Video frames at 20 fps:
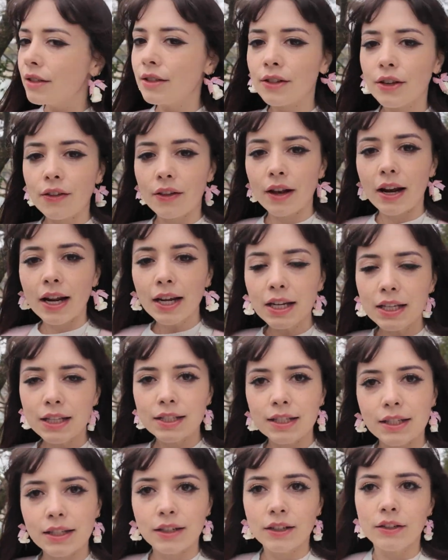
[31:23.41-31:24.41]
so that I can
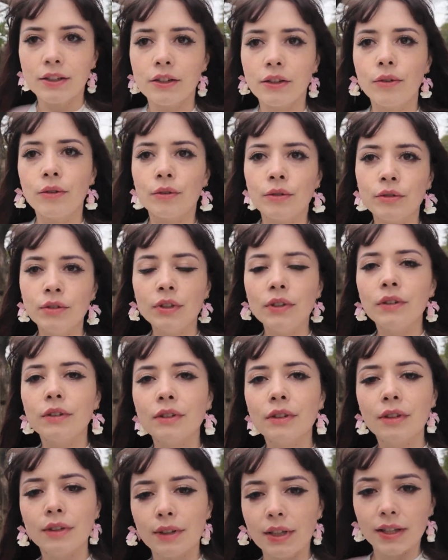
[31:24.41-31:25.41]
see you all
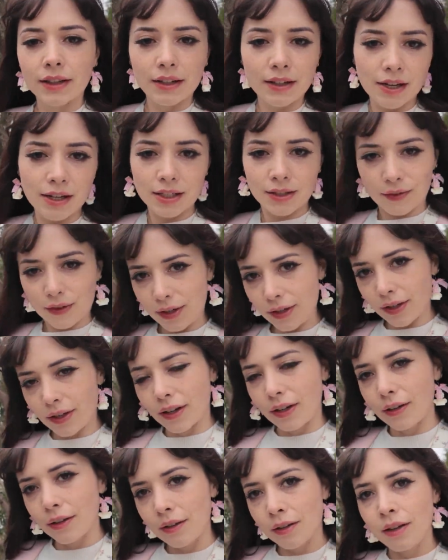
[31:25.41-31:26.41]
in the next
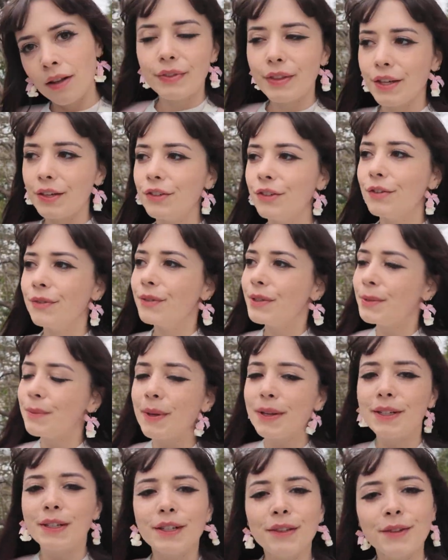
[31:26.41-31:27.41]
video. Thank you for
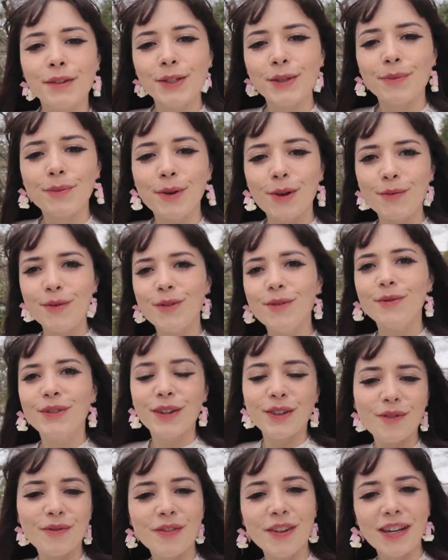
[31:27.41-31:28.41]
spending this moment
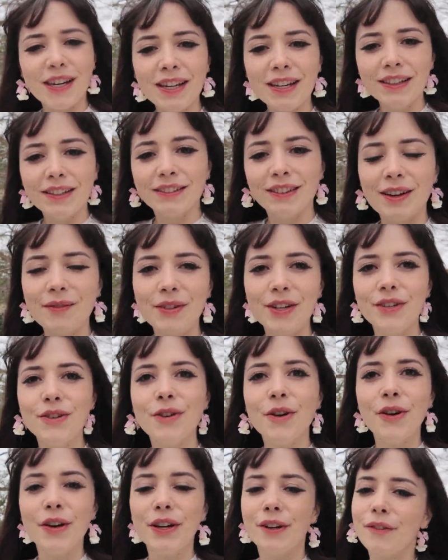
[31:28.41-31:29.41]
with me. Let me
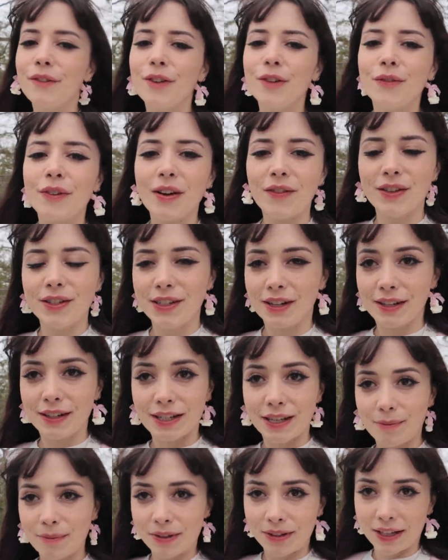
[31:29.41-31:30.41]
know if you've ever done
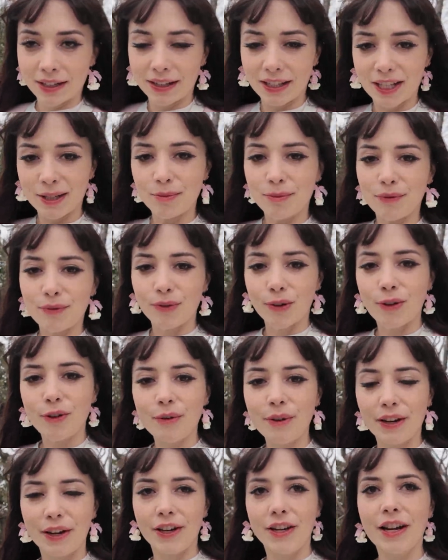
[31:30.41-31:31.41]
something like this before,
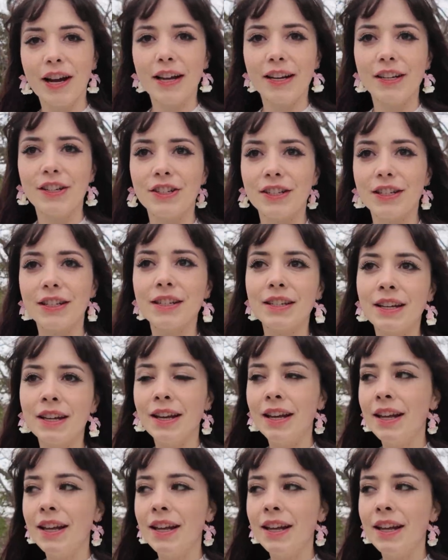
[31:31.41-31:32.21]
where you kind of just